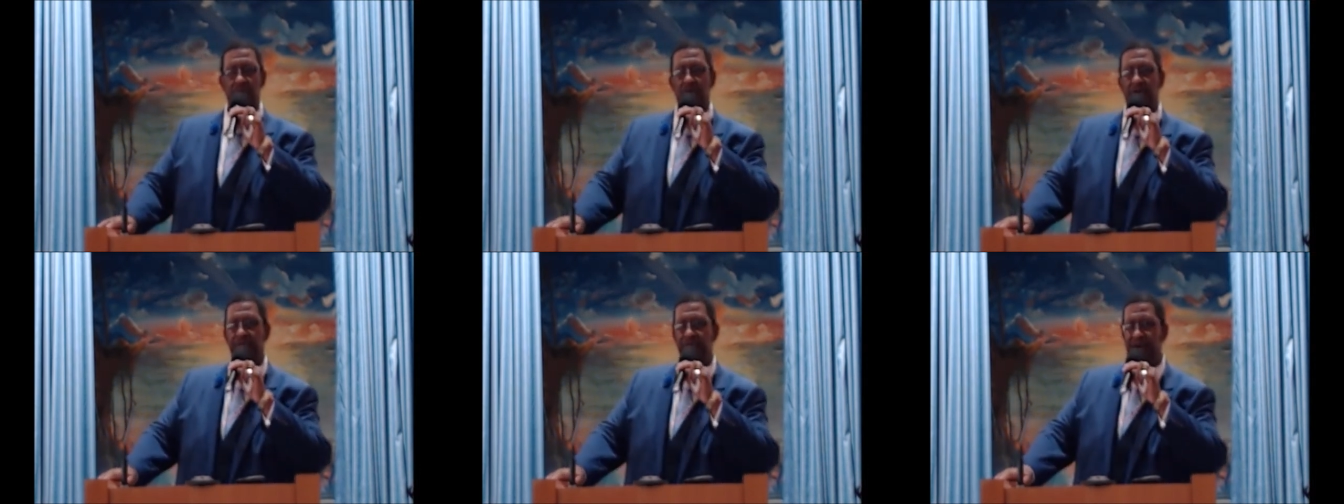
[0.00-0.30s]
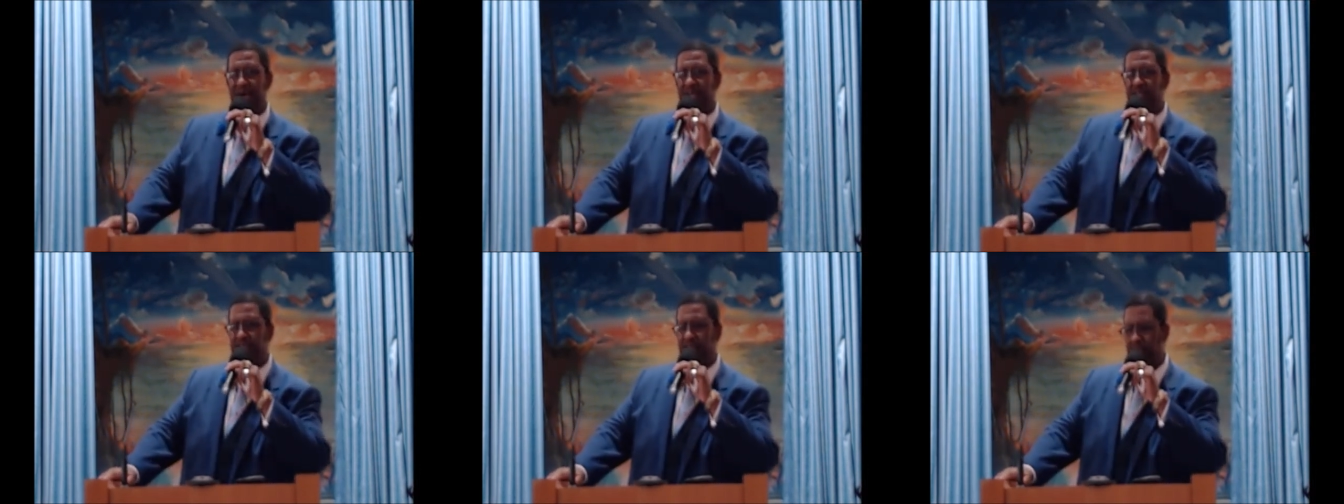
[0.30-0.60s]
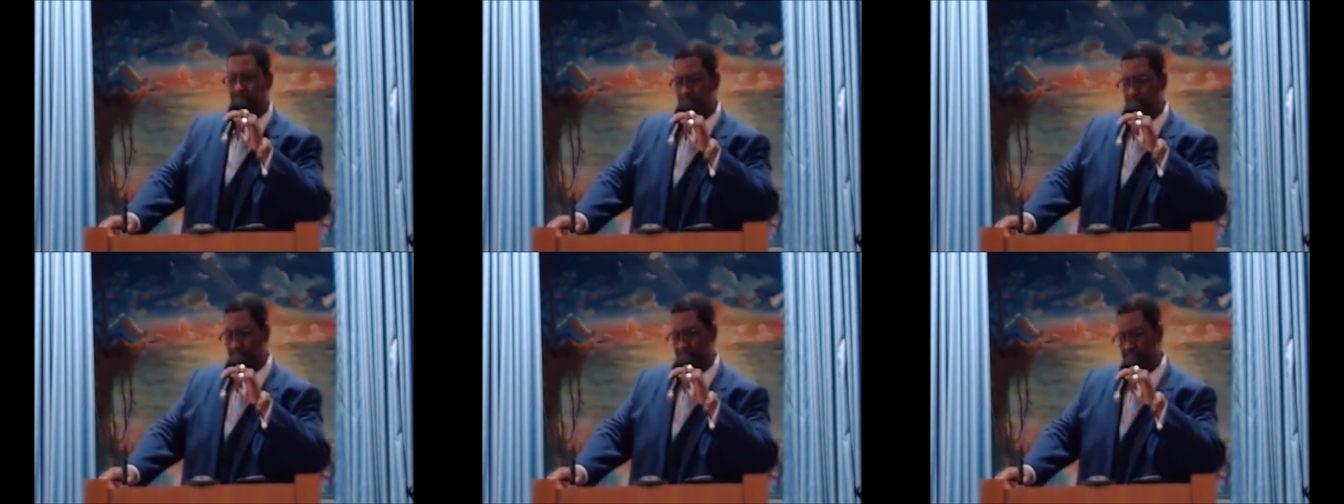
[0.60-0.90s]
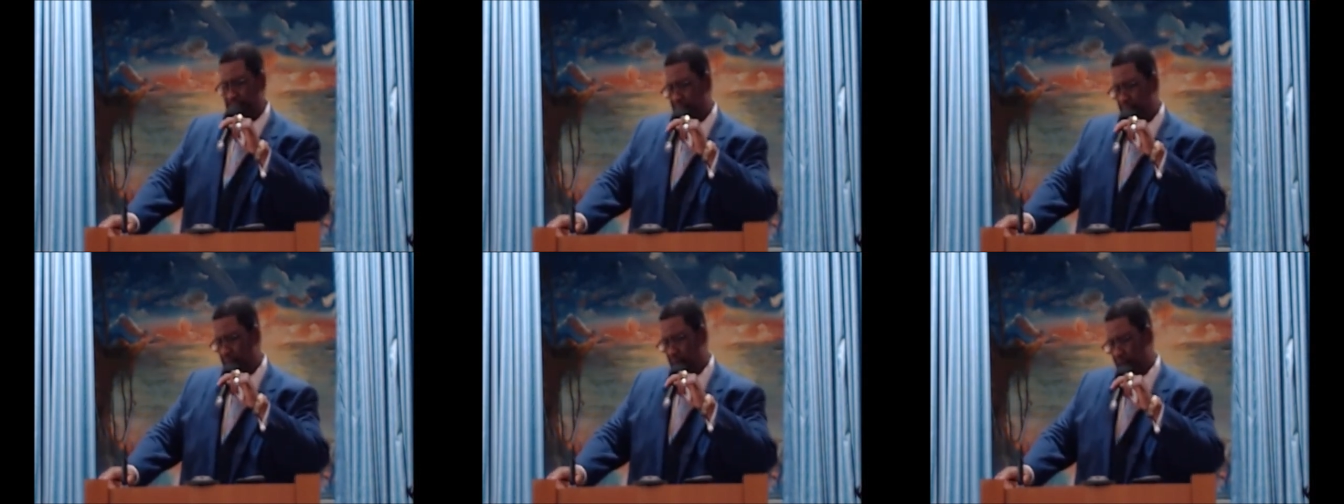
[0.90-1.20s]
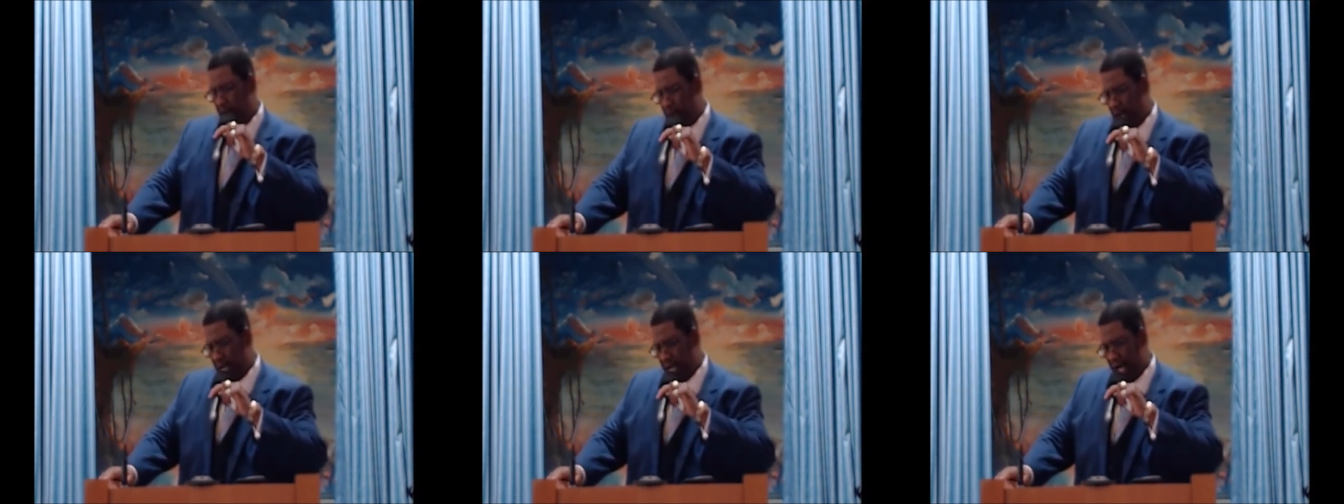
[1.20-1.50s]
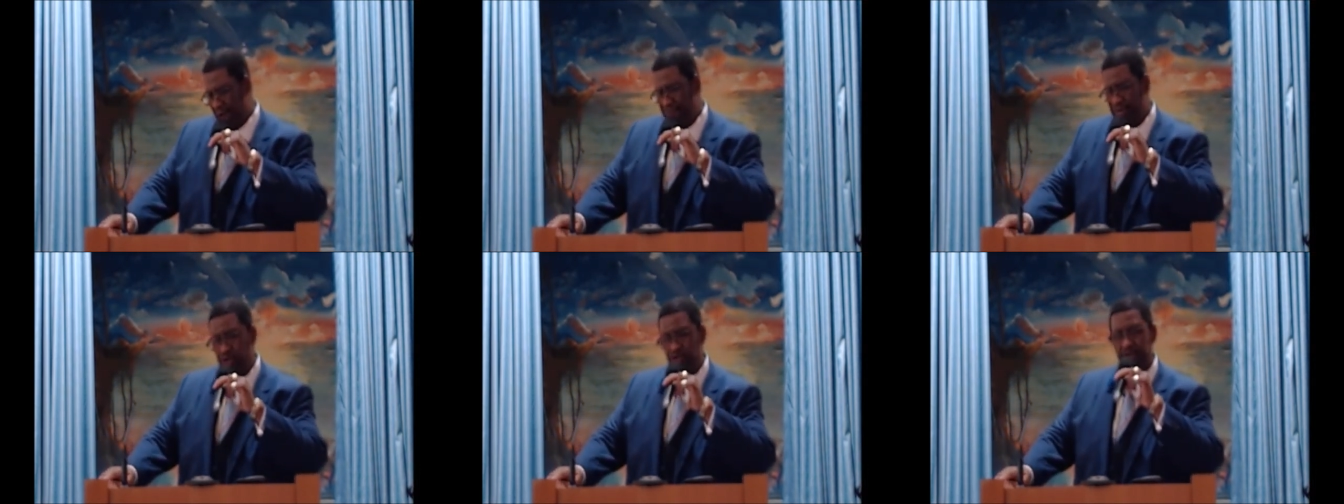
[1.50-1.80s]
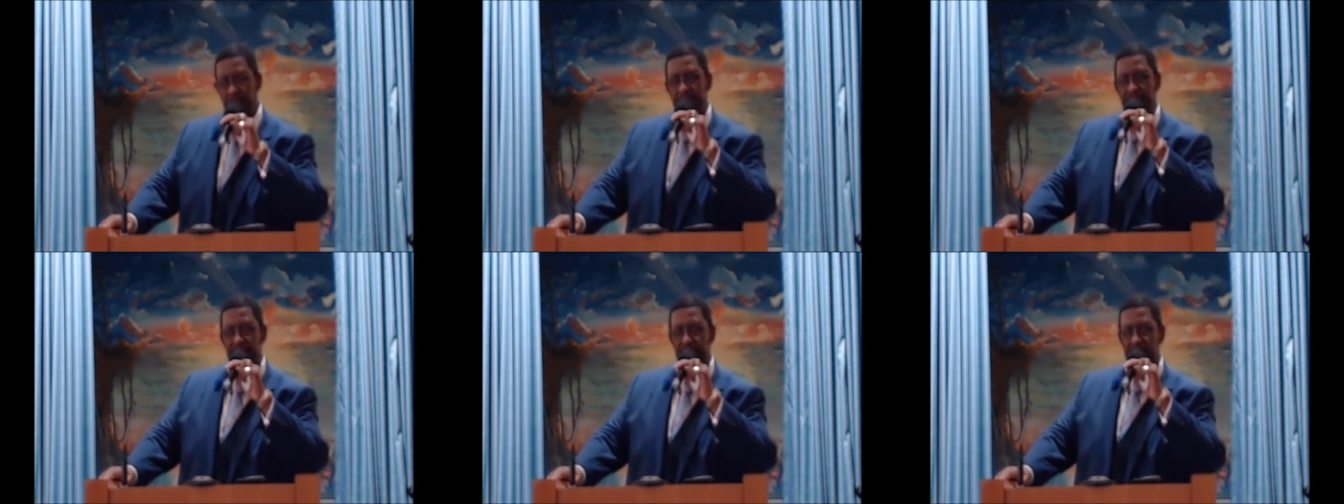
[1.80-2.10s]
confession, and after you
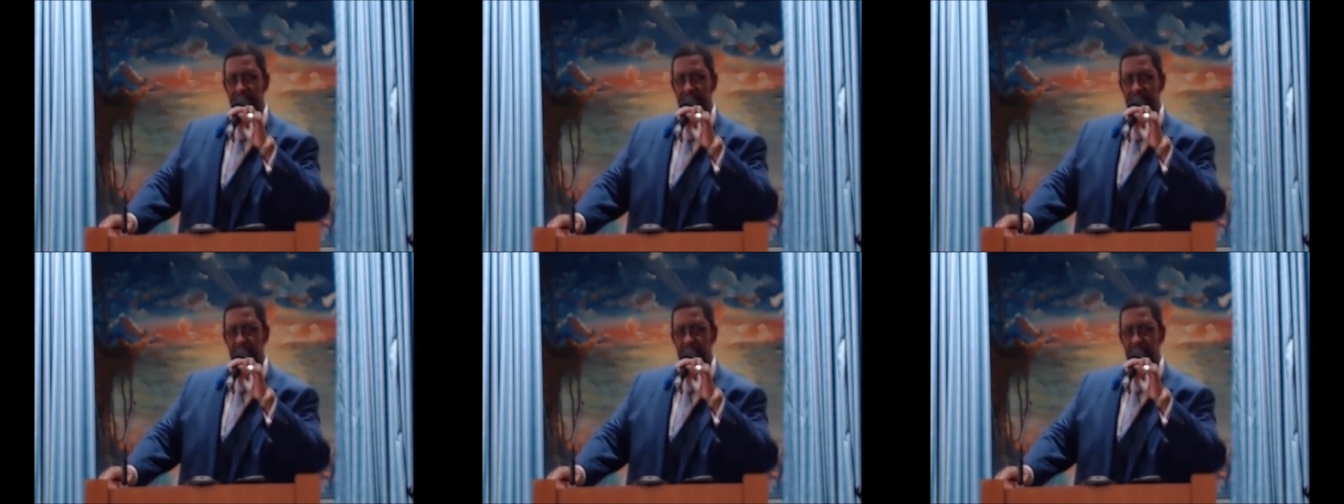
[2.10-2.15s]
repented